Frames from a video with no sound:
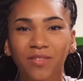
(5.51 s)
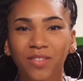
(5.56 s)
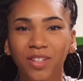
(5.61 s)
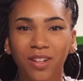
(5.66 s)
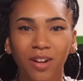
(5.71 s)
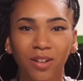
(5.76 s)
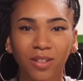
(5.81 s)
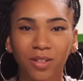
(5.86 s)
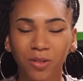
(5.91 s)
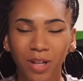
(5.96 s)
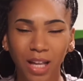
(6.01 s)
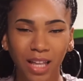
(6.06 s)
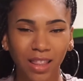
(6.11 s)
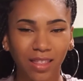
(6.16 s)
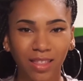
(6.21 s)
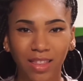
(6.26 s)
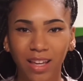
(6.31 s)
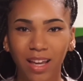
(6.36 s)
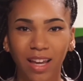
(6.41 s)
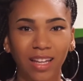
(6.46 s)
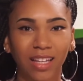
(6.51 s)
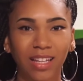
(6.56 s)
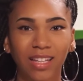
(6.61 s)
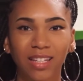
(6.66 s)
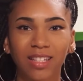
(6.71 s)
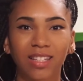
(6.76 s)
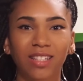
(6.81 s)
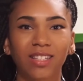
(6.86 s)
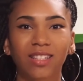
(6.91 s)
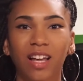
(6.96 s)
If you don't know what that
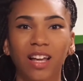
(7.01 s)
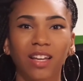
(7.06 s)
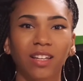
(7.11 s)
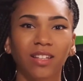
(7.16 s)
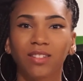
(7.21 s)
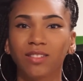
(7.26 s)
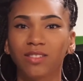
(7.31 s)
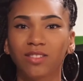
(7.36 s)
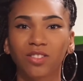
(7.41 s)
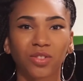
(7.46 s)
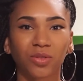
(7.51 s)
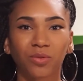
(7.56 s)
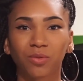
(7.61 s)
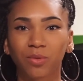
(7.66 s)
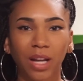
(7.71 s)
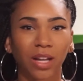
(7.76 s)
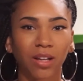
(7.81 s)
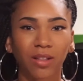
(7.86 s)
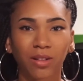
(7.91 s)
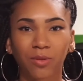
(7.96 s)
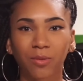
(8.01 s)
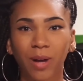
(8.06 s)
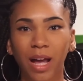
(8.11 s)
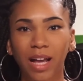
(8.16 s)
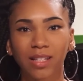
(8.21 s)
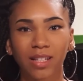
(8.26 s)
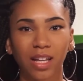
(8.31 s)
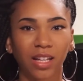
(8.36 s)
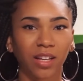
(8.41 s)
is, it's like just a regular wax.